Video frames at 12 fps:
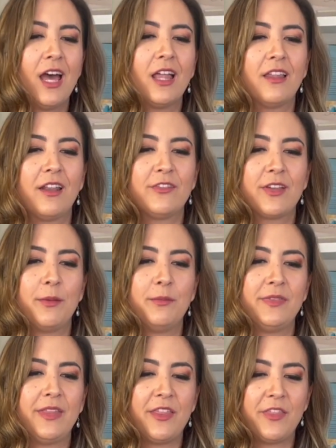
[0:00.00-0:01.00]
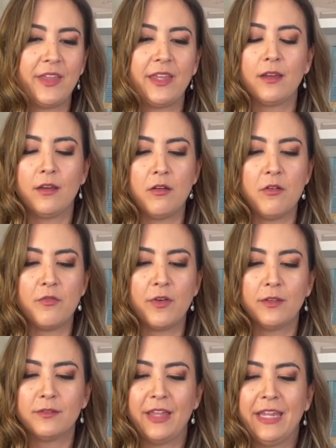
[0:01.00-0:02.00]
a lot of times they think of
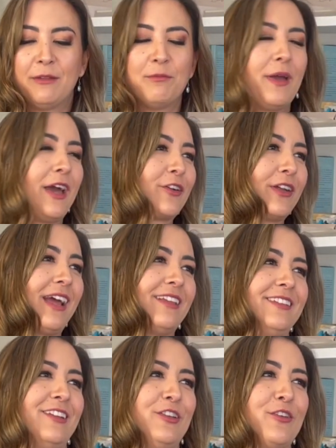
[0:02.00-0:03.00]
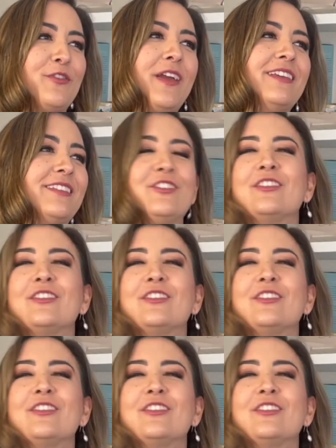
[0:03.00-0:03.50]
like battery acid on your face.